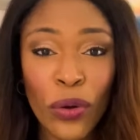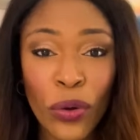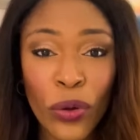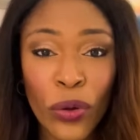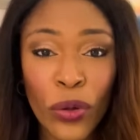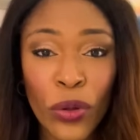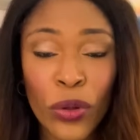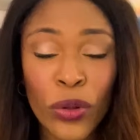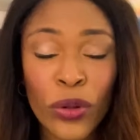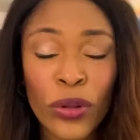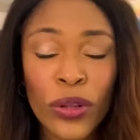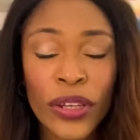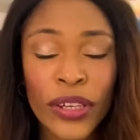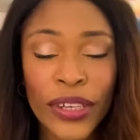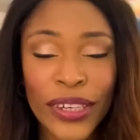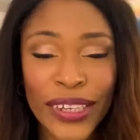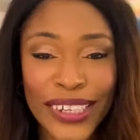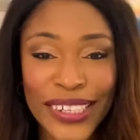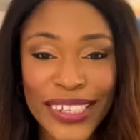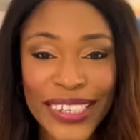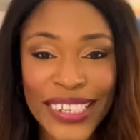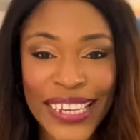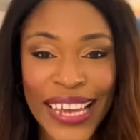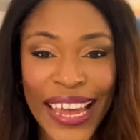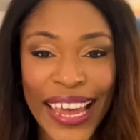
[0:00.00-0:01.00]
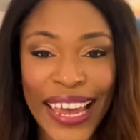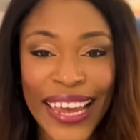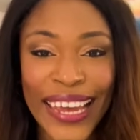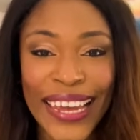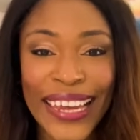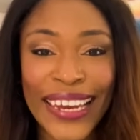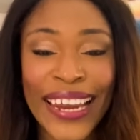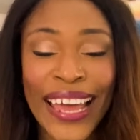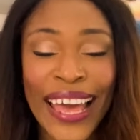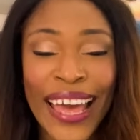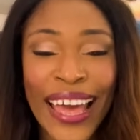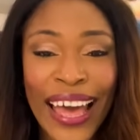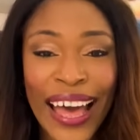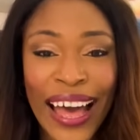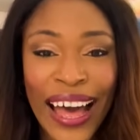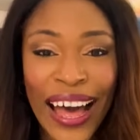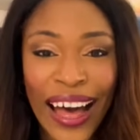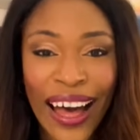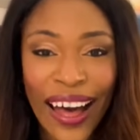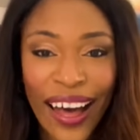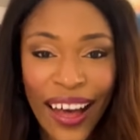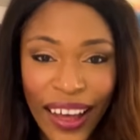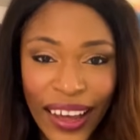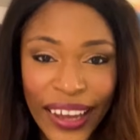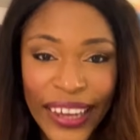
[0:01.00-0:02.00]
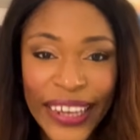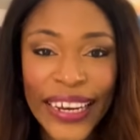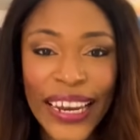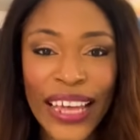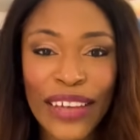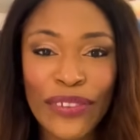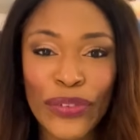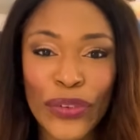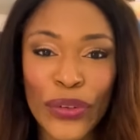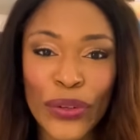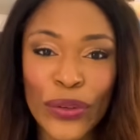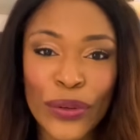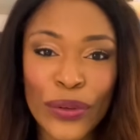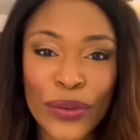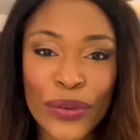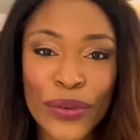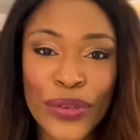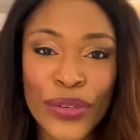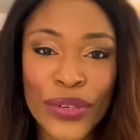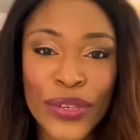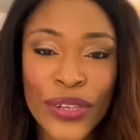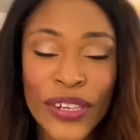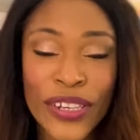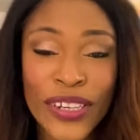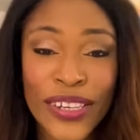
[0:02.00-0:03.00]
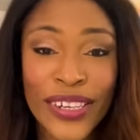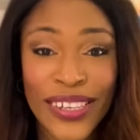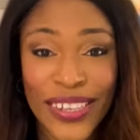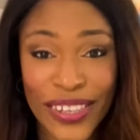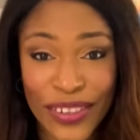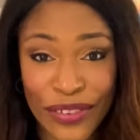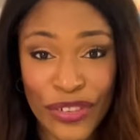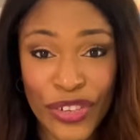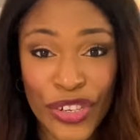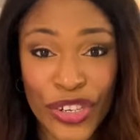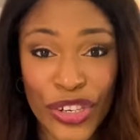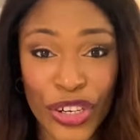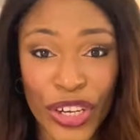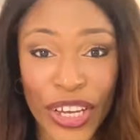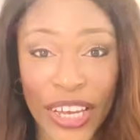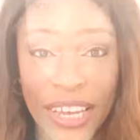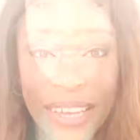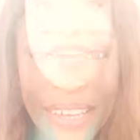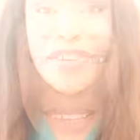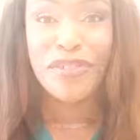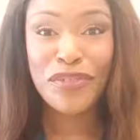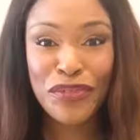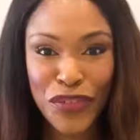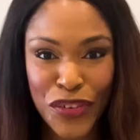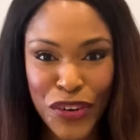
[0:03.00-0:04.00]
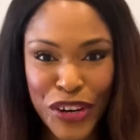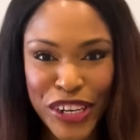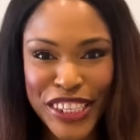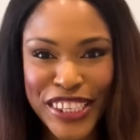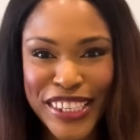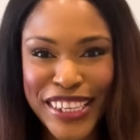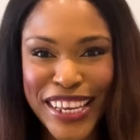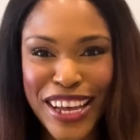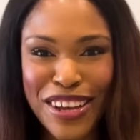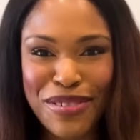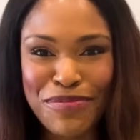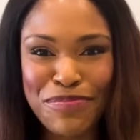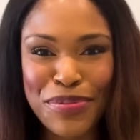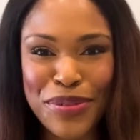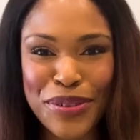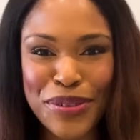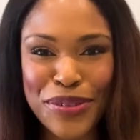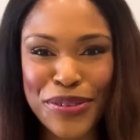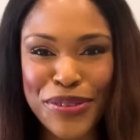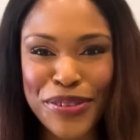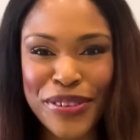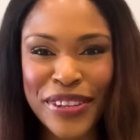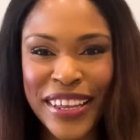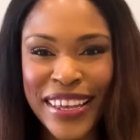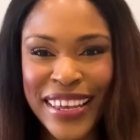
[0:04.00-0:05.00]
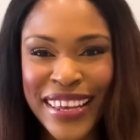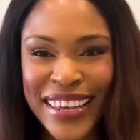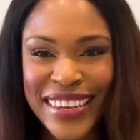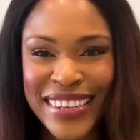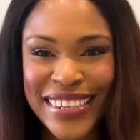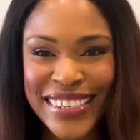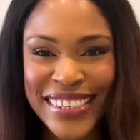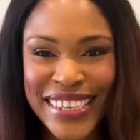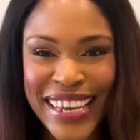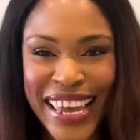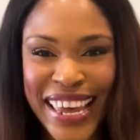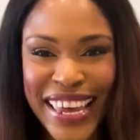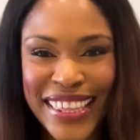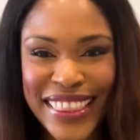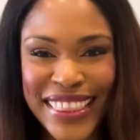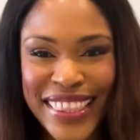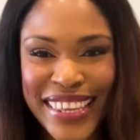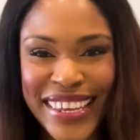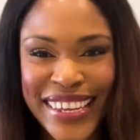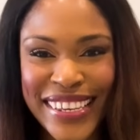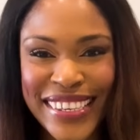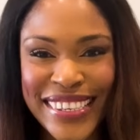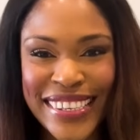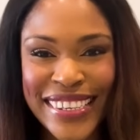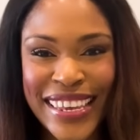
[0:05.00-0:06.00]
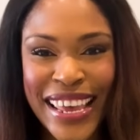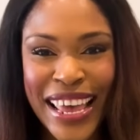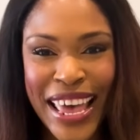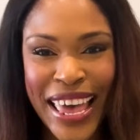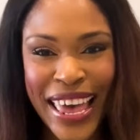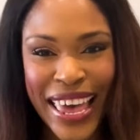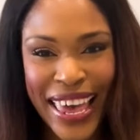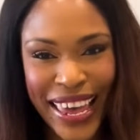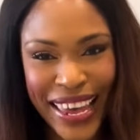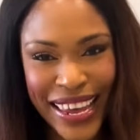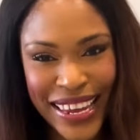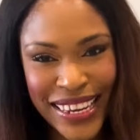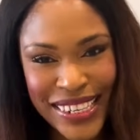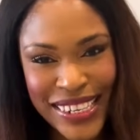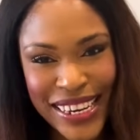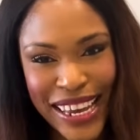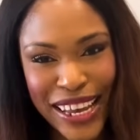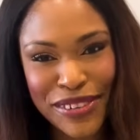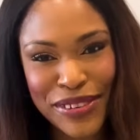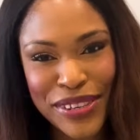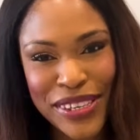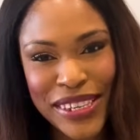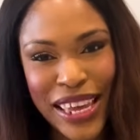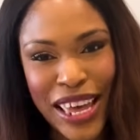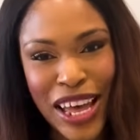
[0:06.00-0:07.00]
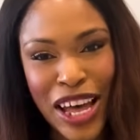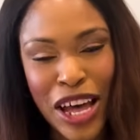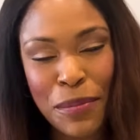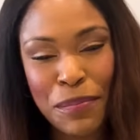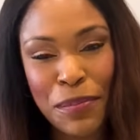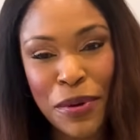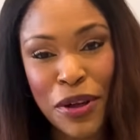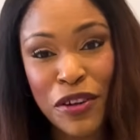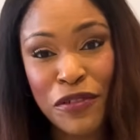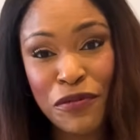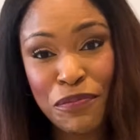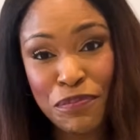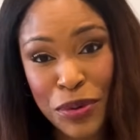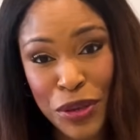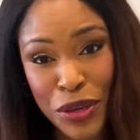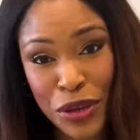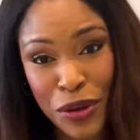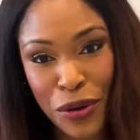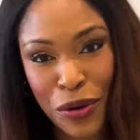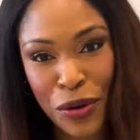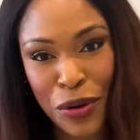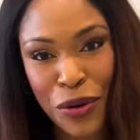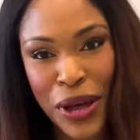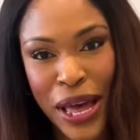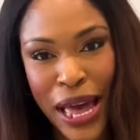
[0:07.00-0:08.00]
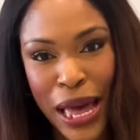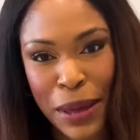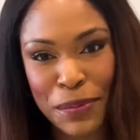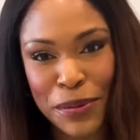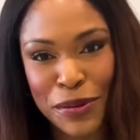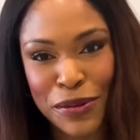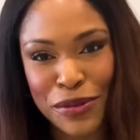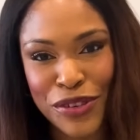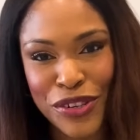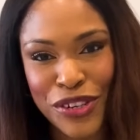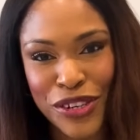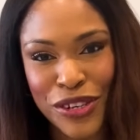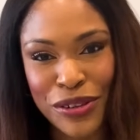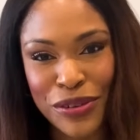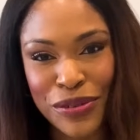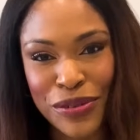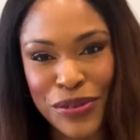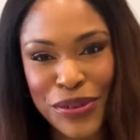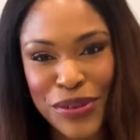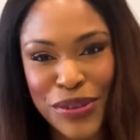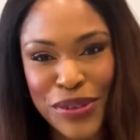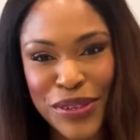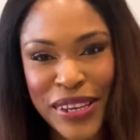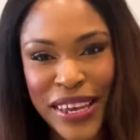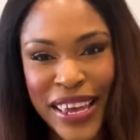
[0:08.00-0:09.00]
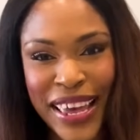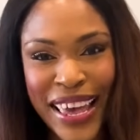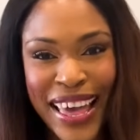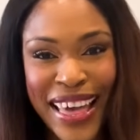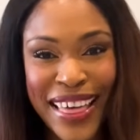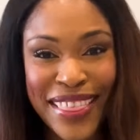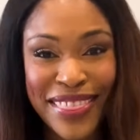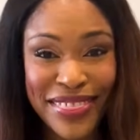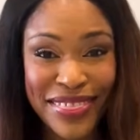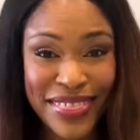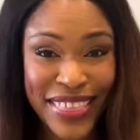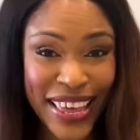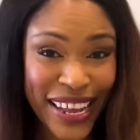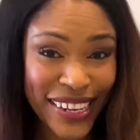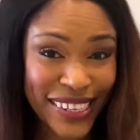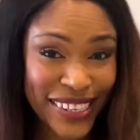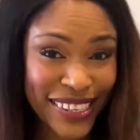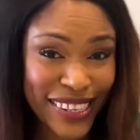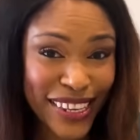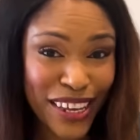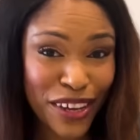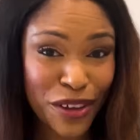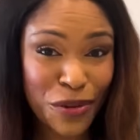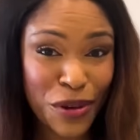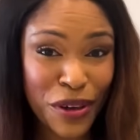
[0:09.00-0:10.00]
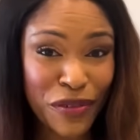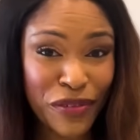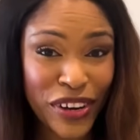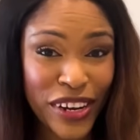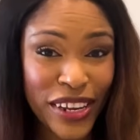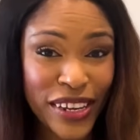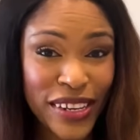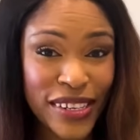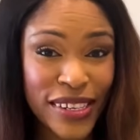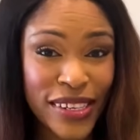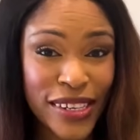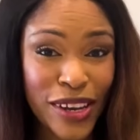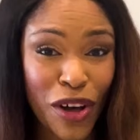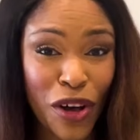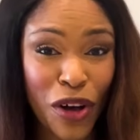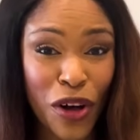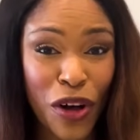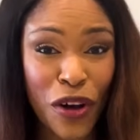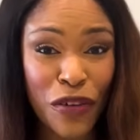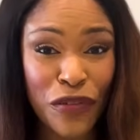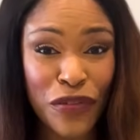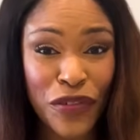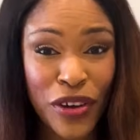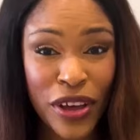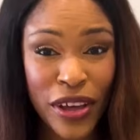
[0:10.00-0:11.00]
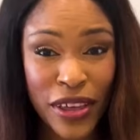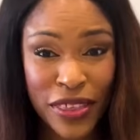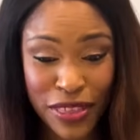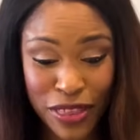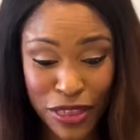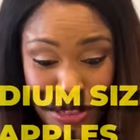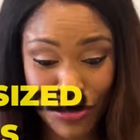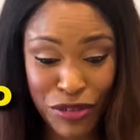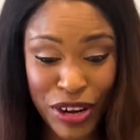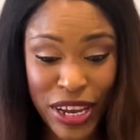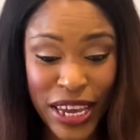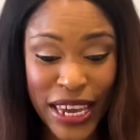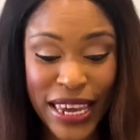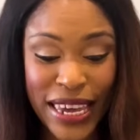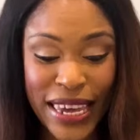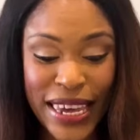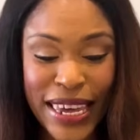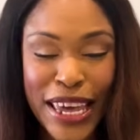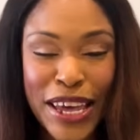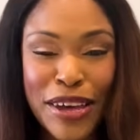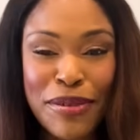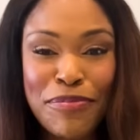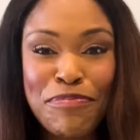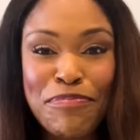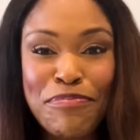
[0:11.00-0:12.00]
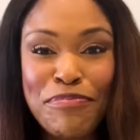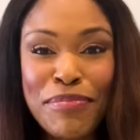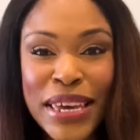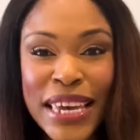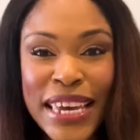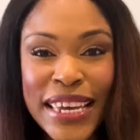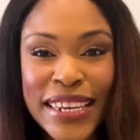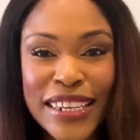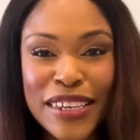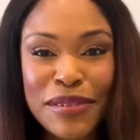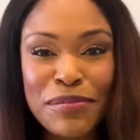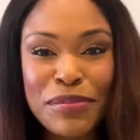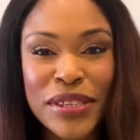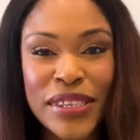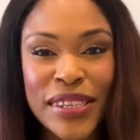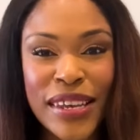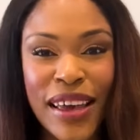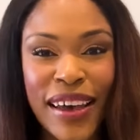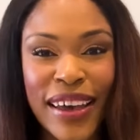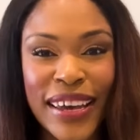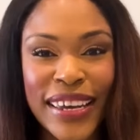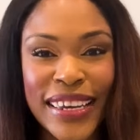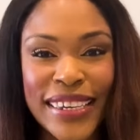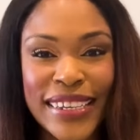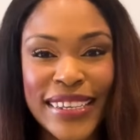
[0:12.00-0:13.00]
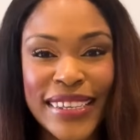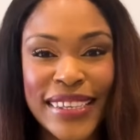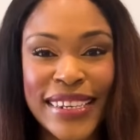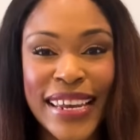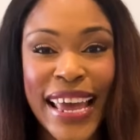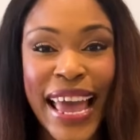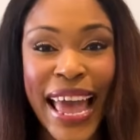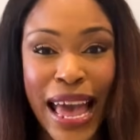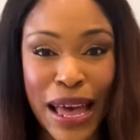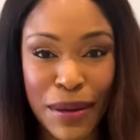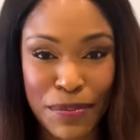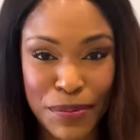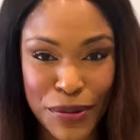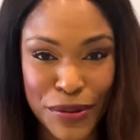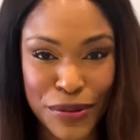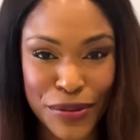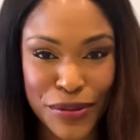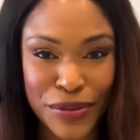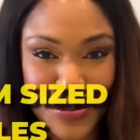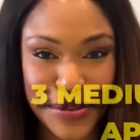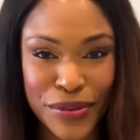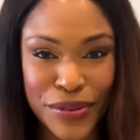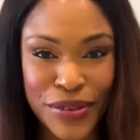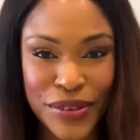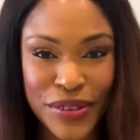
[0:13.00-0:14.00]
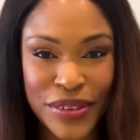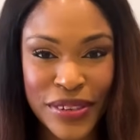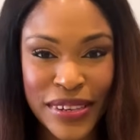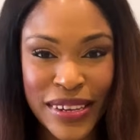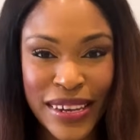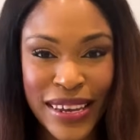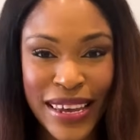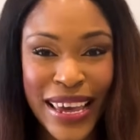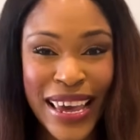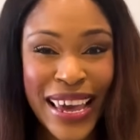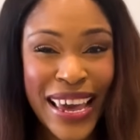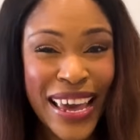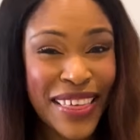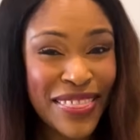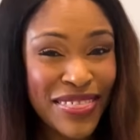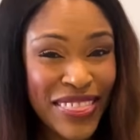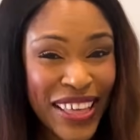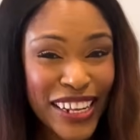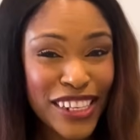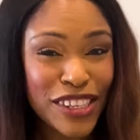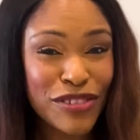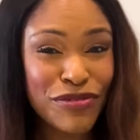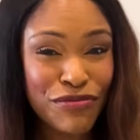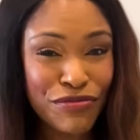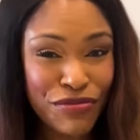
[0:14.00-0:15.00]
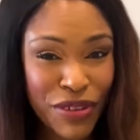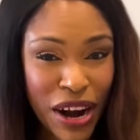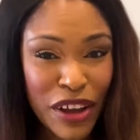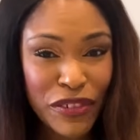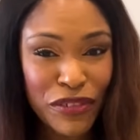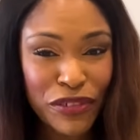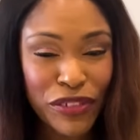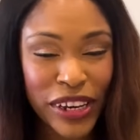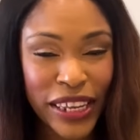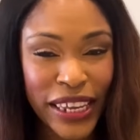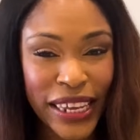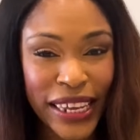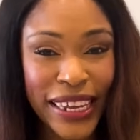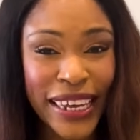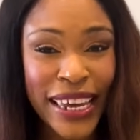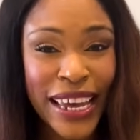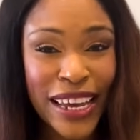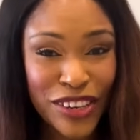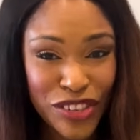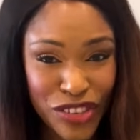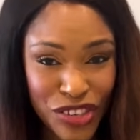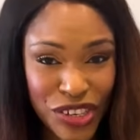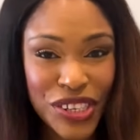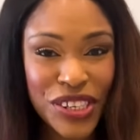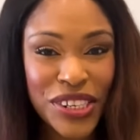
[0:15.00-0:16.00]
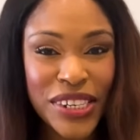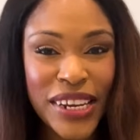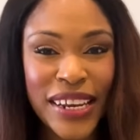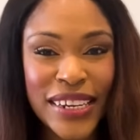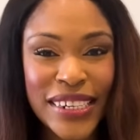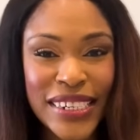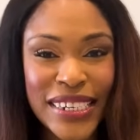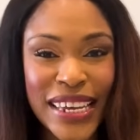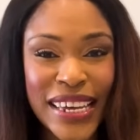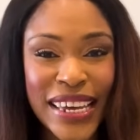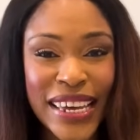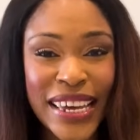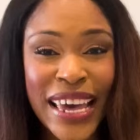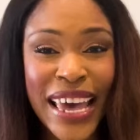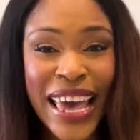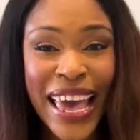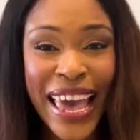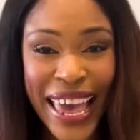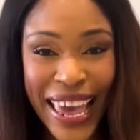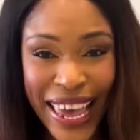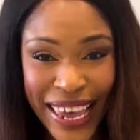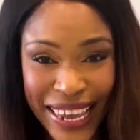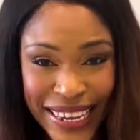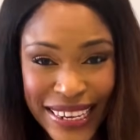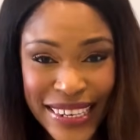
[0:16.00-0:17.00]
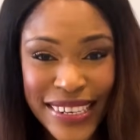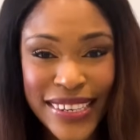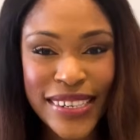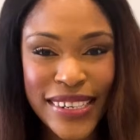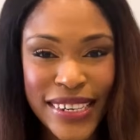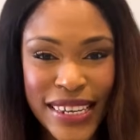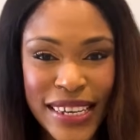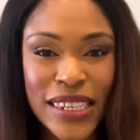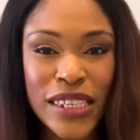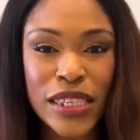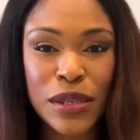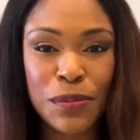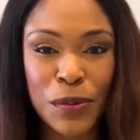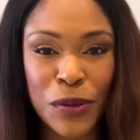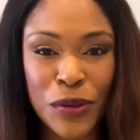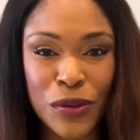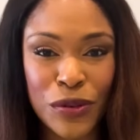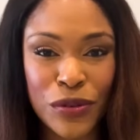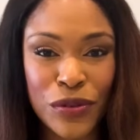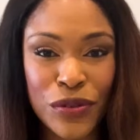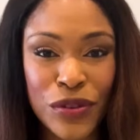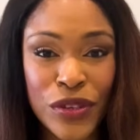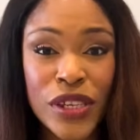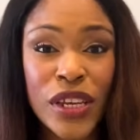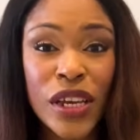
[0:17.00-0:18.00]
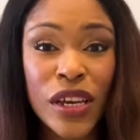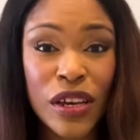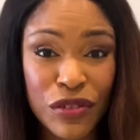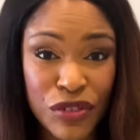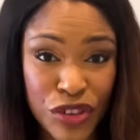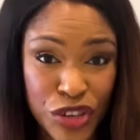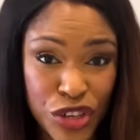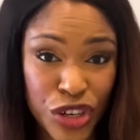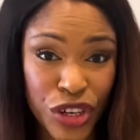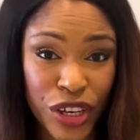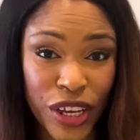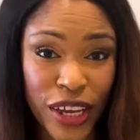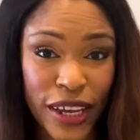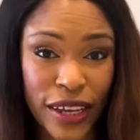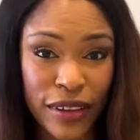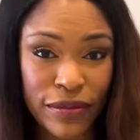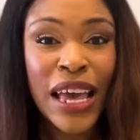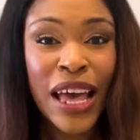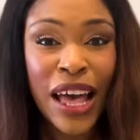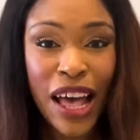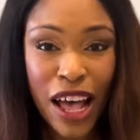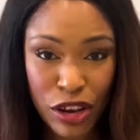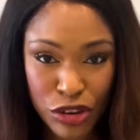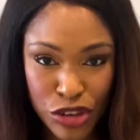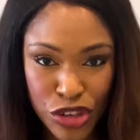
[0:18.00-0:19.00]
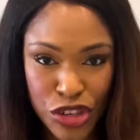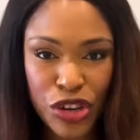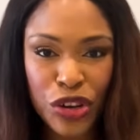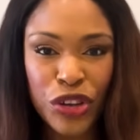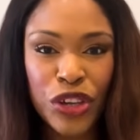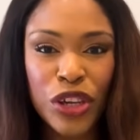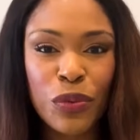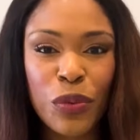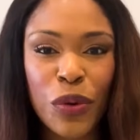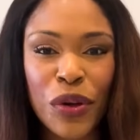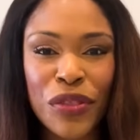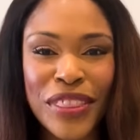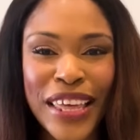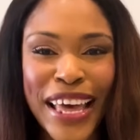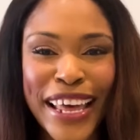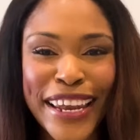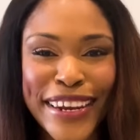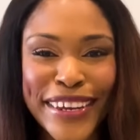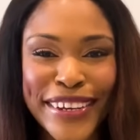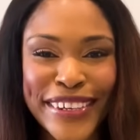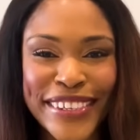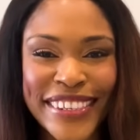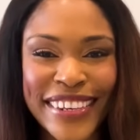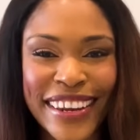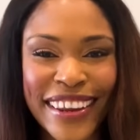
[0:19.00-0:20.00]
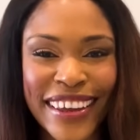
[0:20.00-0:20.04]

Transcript: all contain high levels of sugar. For example, take this 8-ounce cup of pure apple juice. That's the equivalent of 3 medium-sized apples. And that's roughly just under 8 teaspoons of sugar. I'll show you what that looks